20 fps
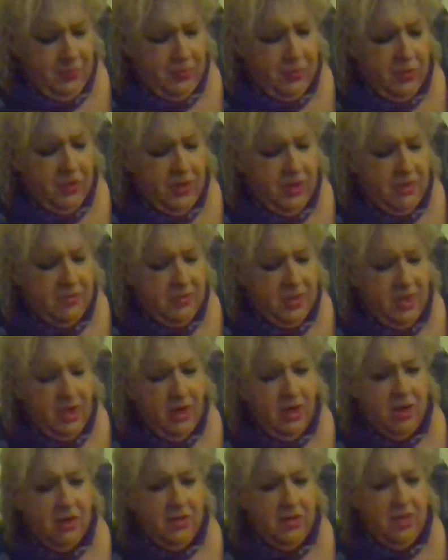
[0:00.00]
praying my
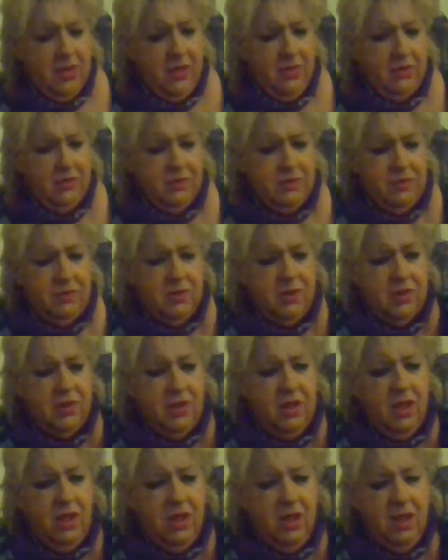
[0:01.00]
heart out, and
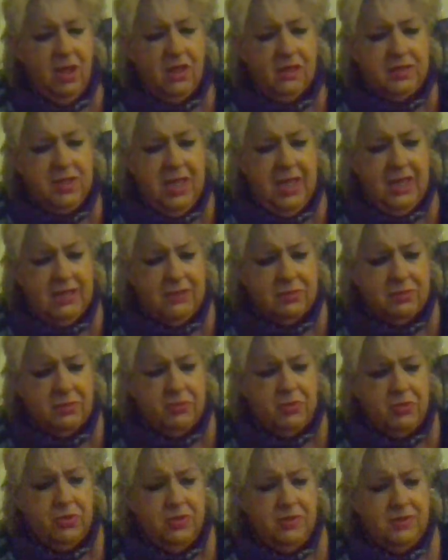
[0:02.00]
attacks were
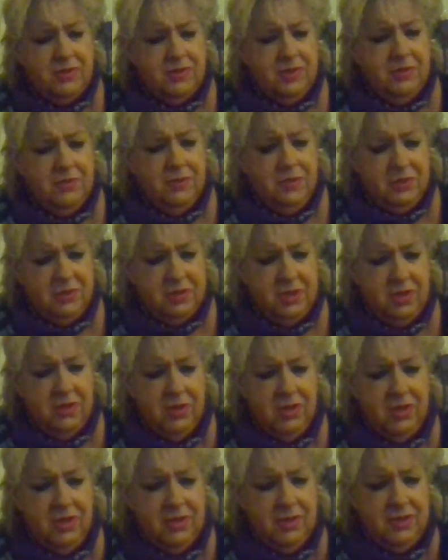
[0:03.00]
pretty
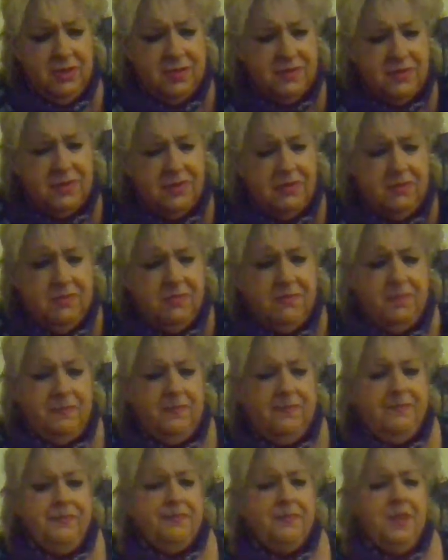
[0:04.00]
serious. And
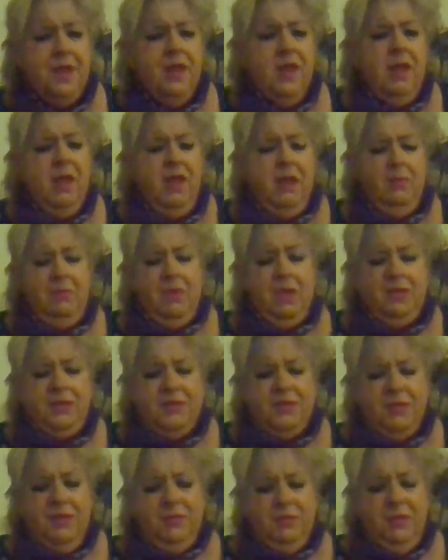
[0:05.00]
my
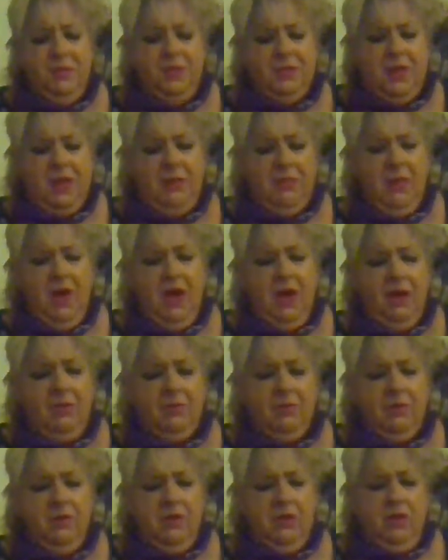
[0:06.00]
son was saying, "Mom,
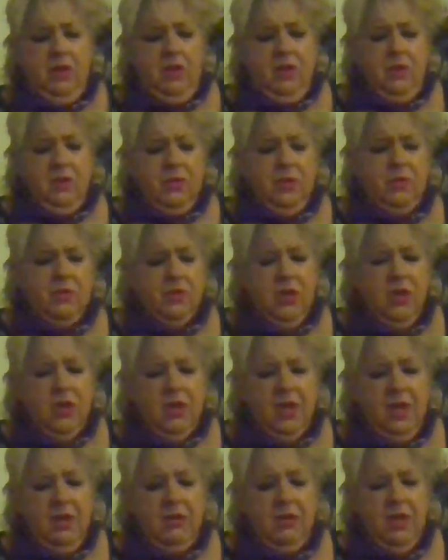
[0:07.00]
don't talk
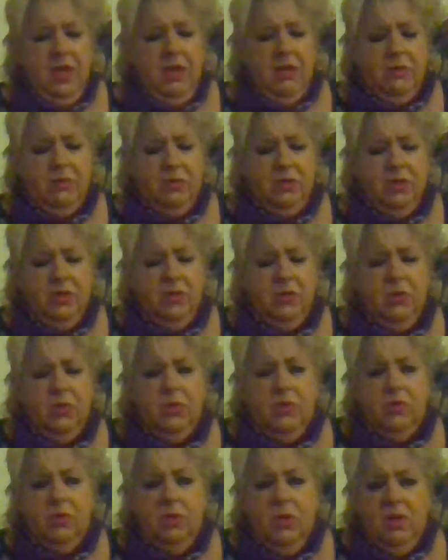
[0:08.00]
out loud when you
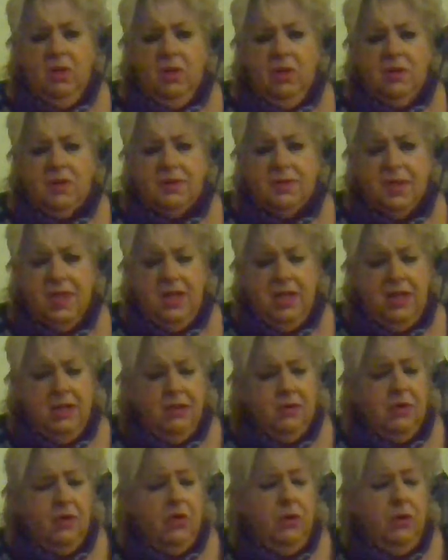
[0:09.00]
say,